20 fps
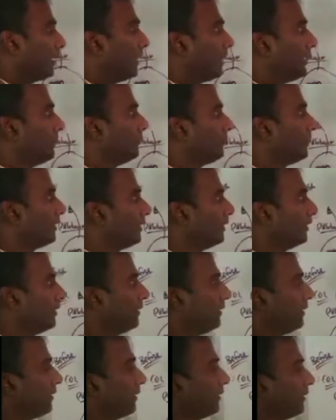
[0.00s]
Uh,
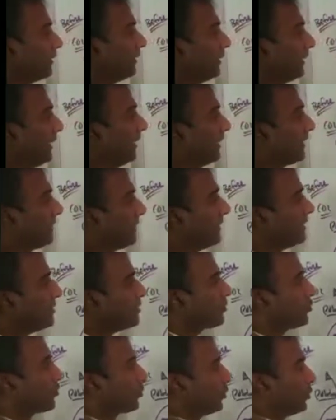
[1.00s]
and
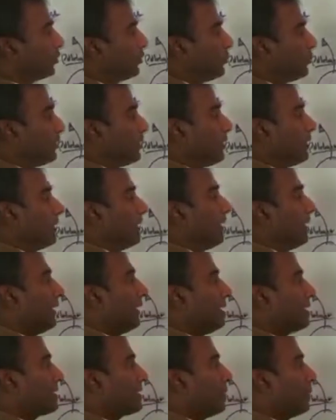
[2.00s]
this group
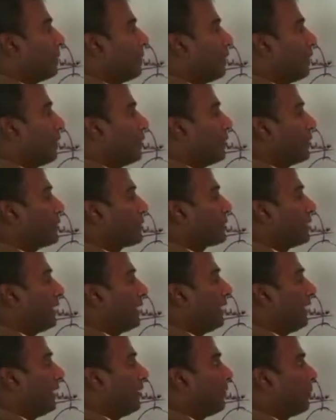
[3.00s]
uh, is
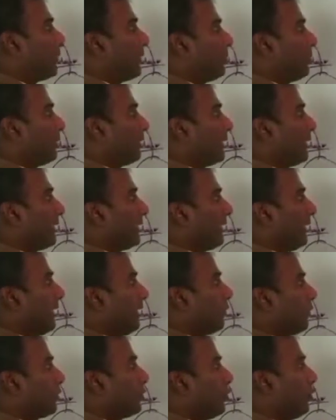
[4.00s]
composed of people
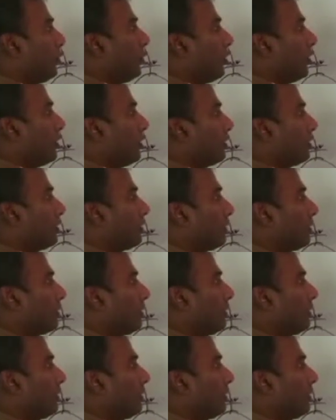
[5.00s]
like Al Gore,